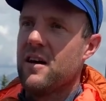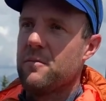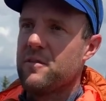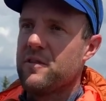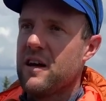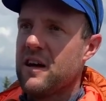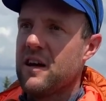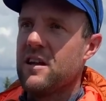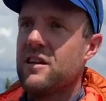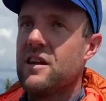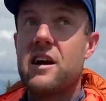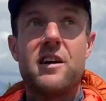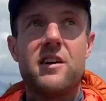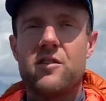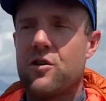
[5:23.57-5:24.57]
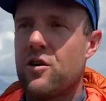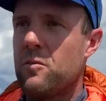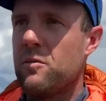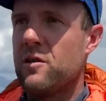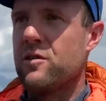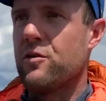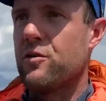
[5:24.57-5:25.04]
staying in the air in
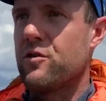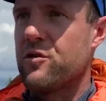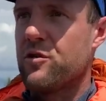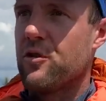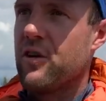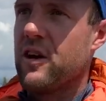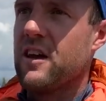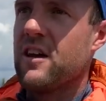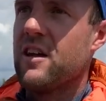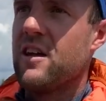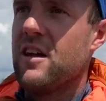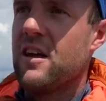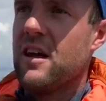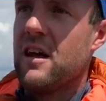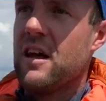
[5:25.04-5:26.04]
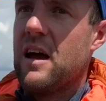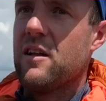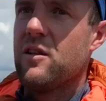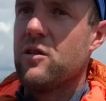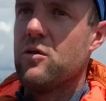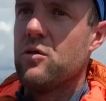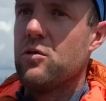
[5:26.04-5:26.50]
thermals or soaring,
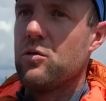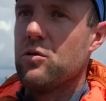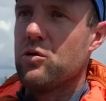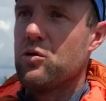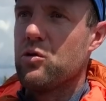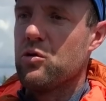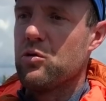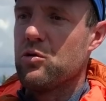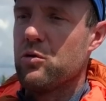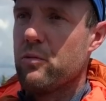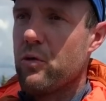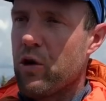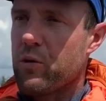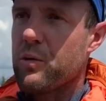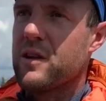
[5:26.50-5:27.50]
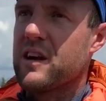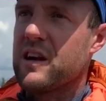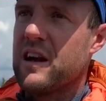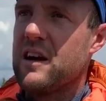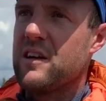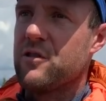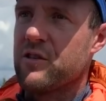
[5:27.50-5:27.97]
and to work with the
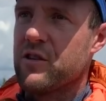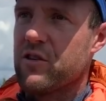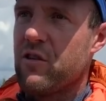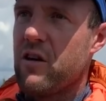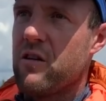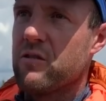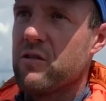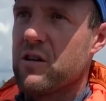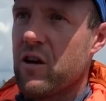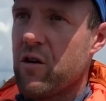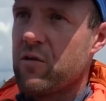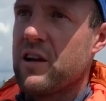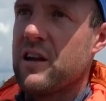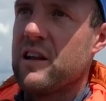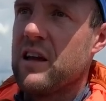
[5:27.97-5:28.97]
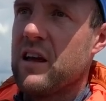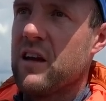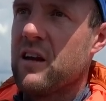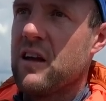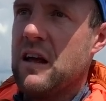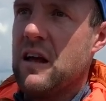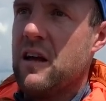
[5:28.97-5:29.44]
glider on the ground handling,